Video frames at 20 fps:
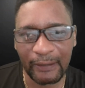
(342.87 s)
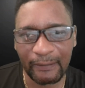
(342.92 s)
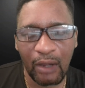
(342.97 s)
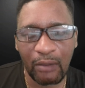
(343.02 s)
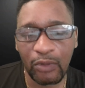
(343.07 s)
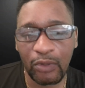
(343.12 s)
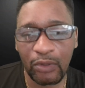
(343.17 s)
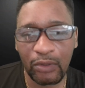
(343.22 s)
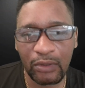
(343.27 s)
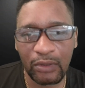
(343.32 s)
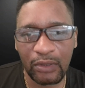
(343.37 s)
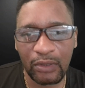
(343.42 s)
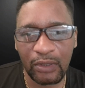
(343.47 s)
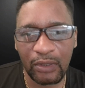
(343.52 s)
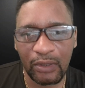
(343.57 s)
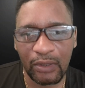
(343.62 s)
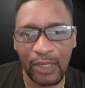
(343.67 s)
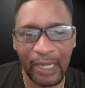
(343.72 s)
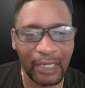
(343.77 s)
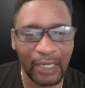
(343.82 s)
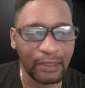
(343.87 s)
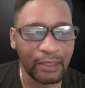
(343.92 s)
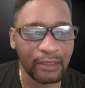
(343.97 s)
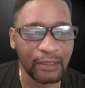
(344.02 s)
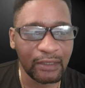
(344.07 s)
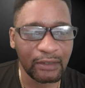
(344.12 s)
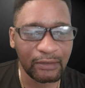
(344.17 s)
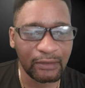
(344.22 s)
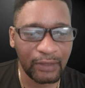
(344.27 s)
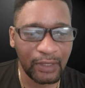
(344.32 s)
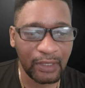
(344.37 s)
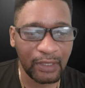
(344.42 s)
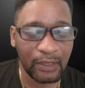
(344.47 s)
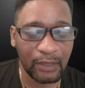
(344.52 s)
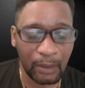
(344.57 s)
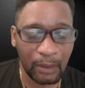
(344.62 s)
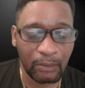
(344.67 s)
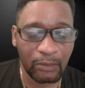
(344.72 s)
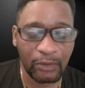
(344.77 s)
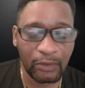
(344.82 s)
I'm going to identify a
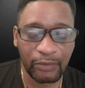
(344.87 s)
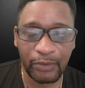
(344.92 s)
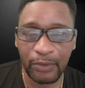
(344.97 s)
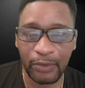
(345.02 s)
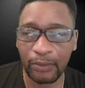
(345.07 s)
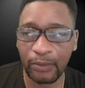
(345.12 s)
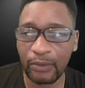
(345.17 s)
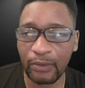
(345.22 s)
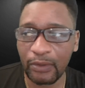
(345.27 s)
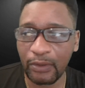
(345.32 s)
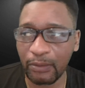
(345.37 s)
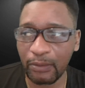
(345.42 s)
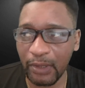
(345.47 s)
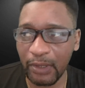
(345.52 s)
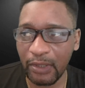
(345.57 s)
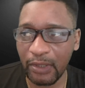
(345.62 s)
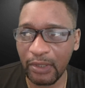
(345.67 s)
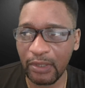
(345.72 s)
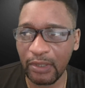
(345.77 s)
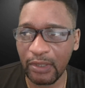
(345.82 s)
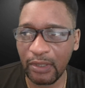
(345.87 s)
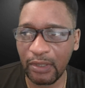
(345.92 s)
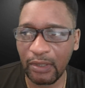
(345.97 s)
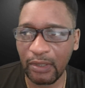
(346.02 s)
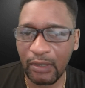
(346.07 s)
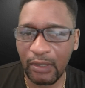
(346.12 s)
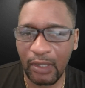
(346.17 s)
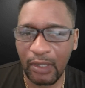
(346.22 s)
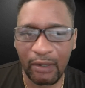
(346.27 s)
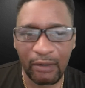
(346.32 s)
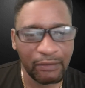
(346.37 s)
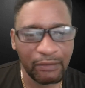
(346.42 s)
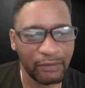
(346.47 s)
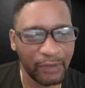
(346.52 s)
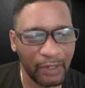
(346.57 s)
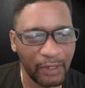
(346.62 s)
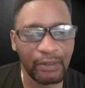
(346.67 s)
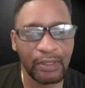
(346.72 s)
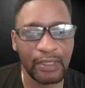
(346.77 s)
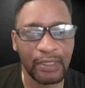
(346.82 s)
number of tools which are
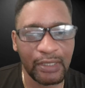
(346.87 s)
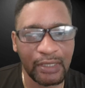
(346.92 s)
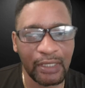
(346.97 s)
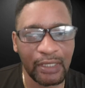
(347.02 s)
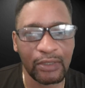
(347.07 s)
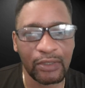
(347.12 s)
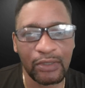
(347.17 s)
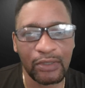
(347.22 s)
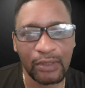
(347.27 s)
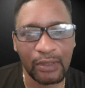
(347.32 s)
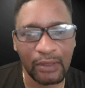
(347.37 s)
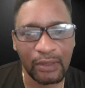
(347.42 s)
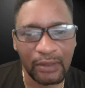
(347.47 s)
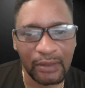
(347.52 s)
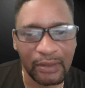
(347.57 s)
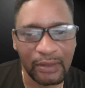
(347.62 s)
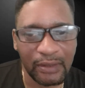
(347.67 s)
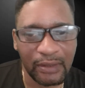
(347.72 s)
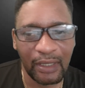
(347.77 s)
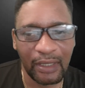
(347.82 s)
very essential.